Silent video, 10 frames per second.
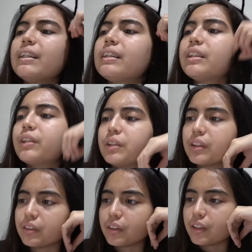teach your
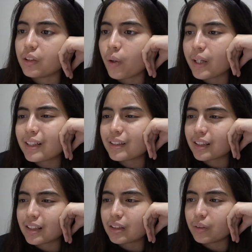children your
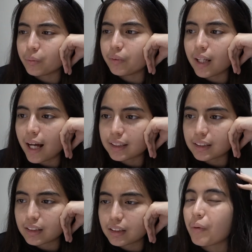innocence won't
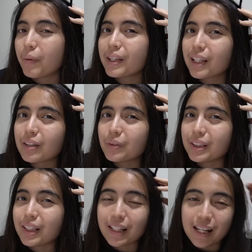last. Well, one thing I will
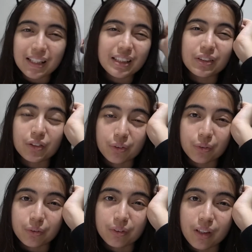say that is true.